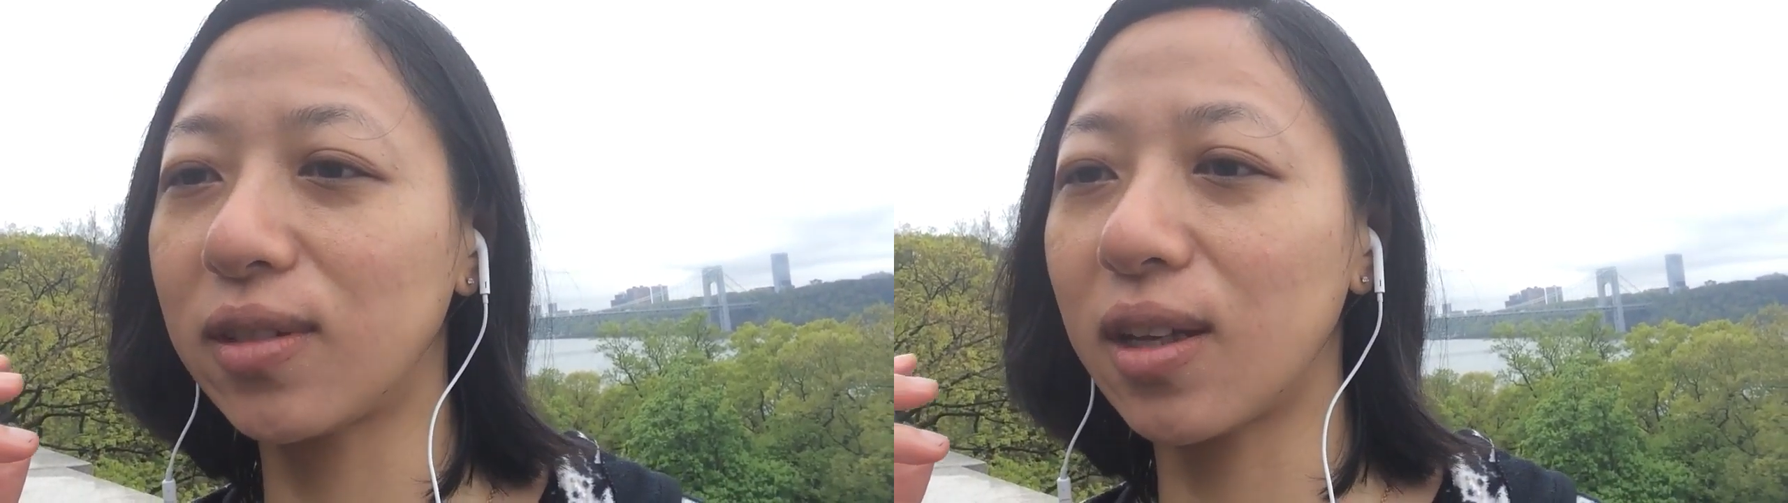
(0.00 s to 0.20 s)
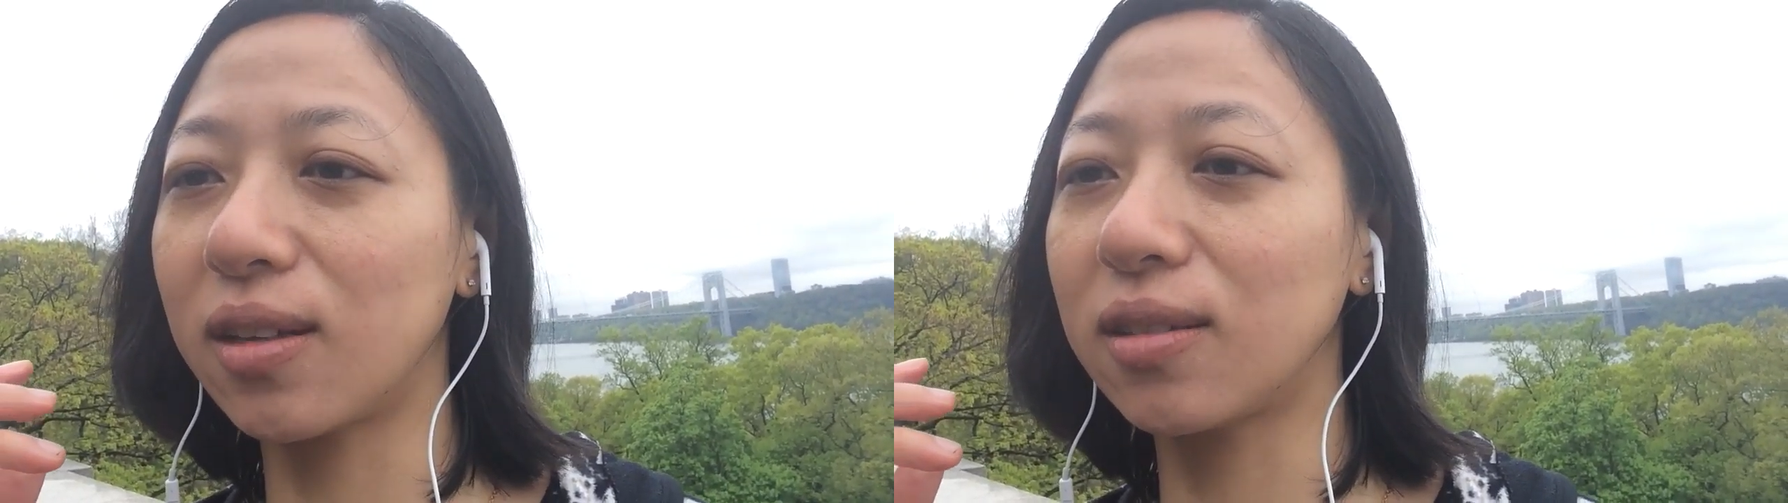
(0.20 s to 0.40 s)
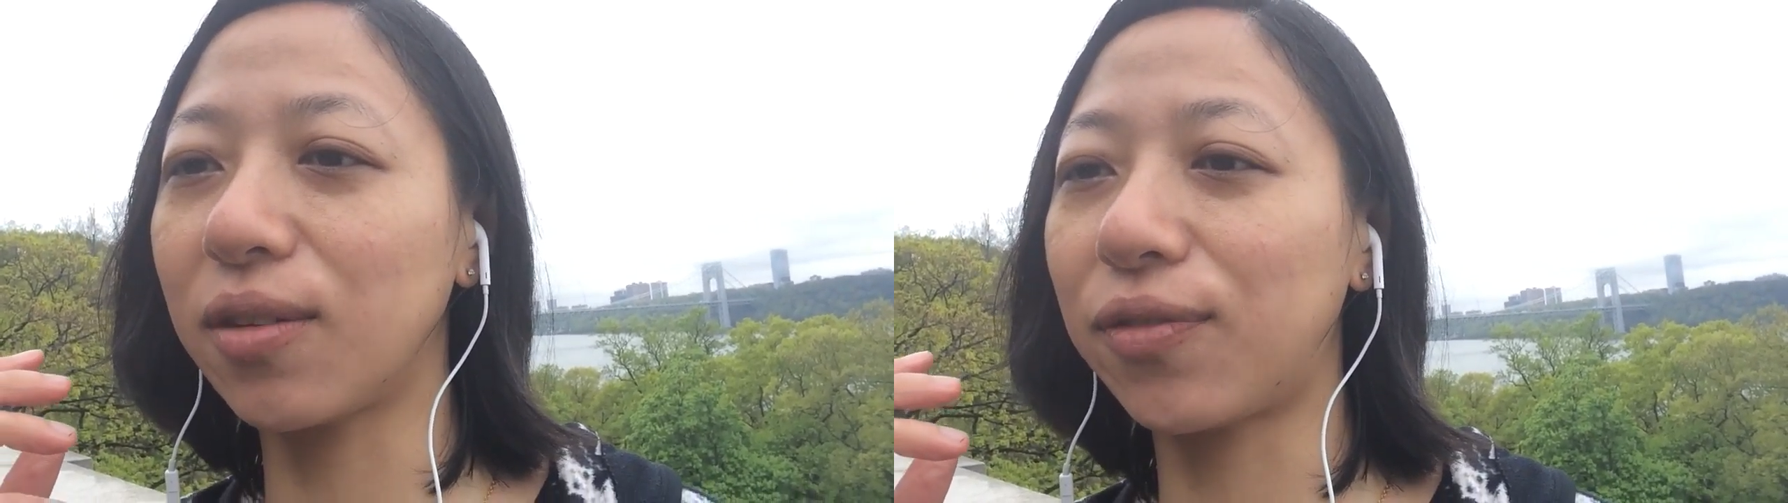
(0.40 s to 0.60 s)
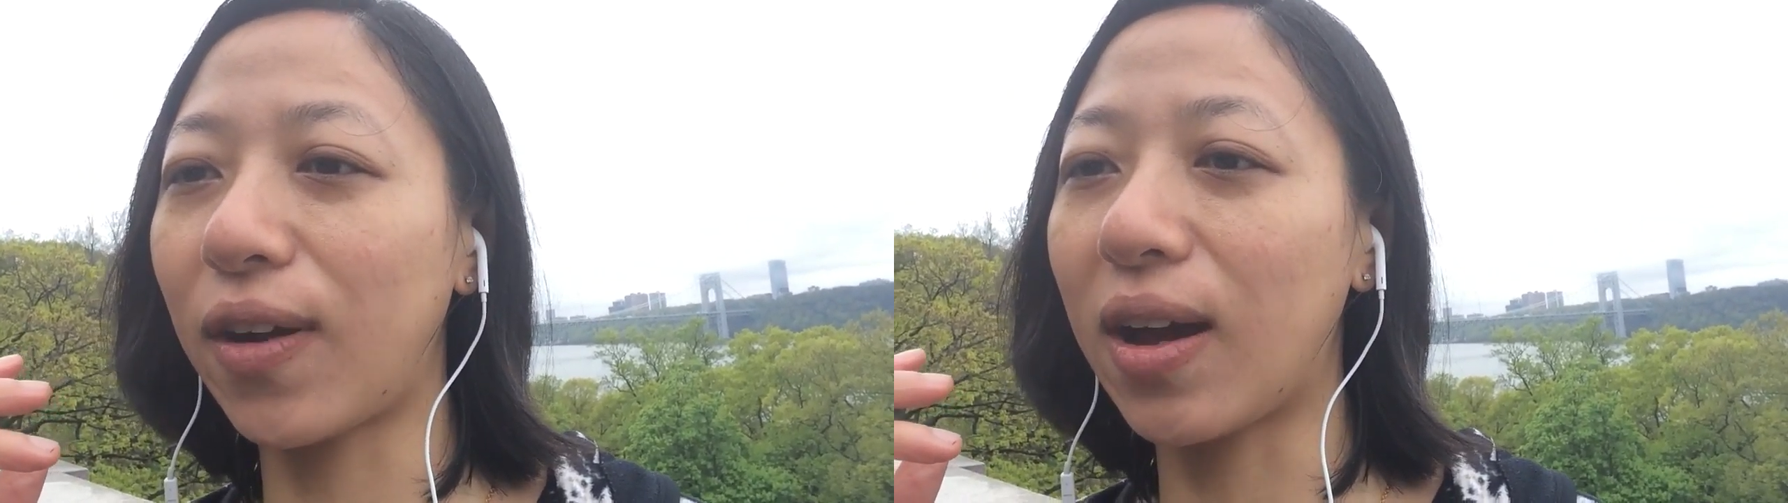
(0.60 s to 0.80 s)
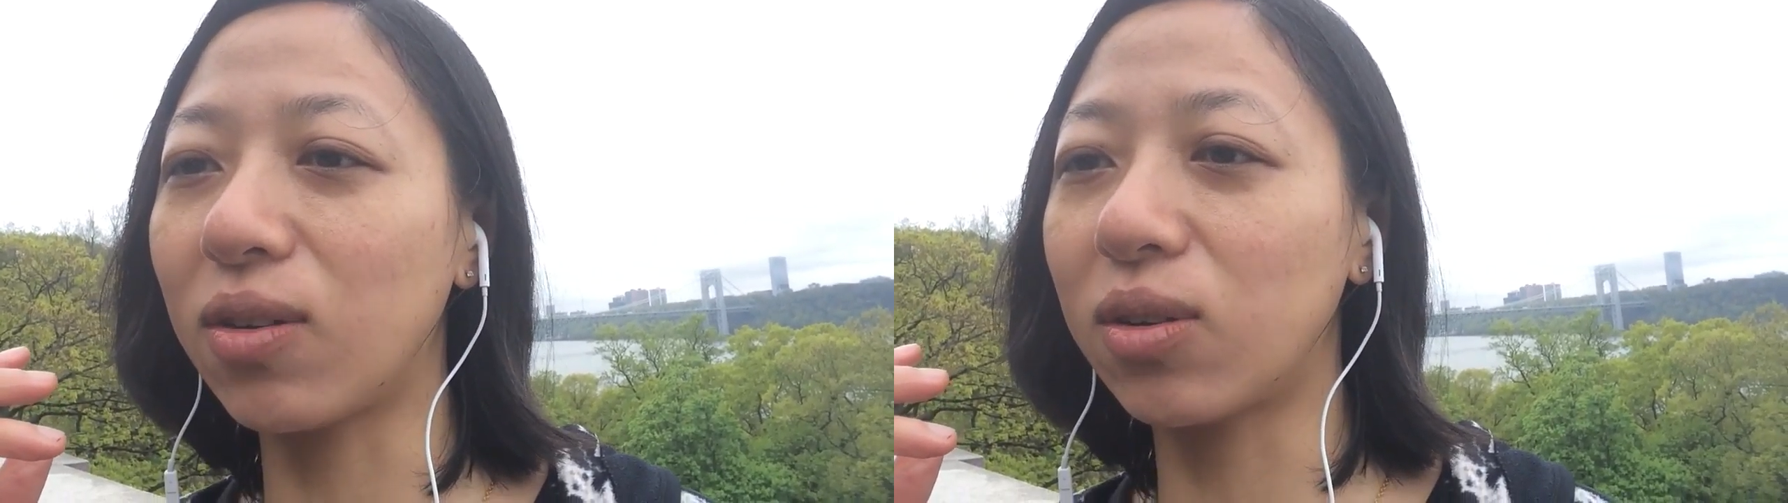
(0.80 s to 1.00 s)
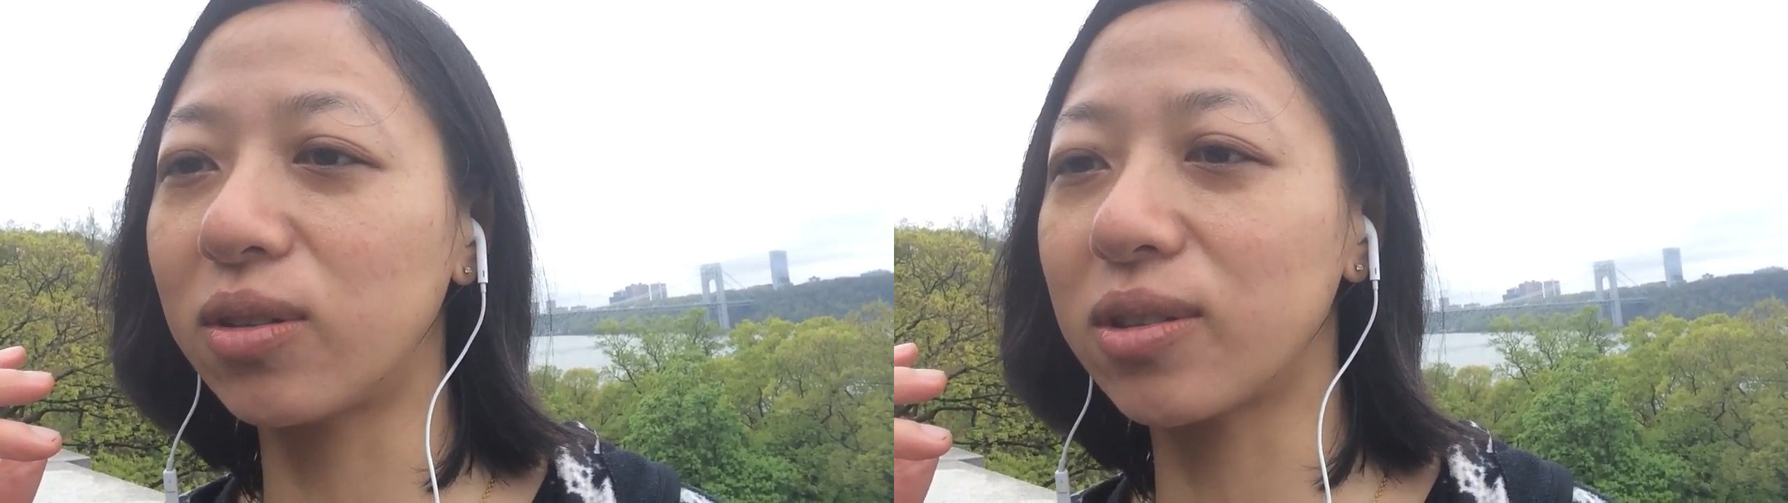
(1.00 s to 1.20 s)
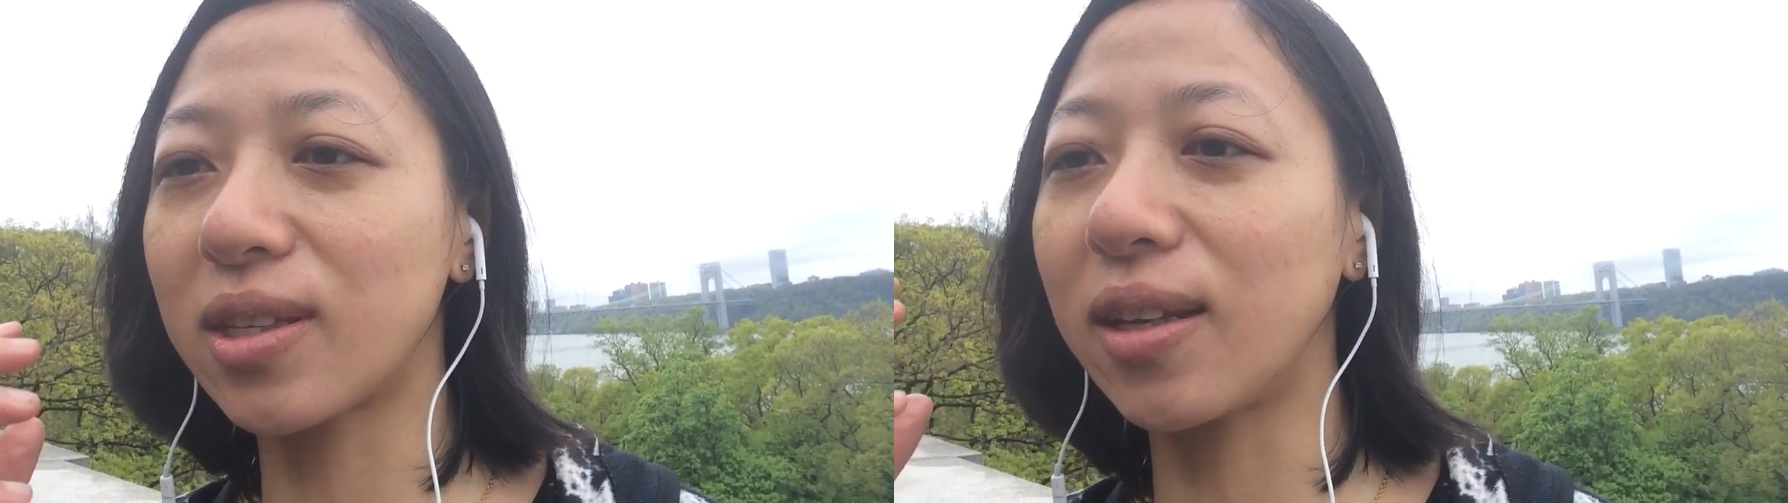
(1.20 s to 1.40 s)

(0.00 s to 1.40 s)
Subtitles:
than the flowers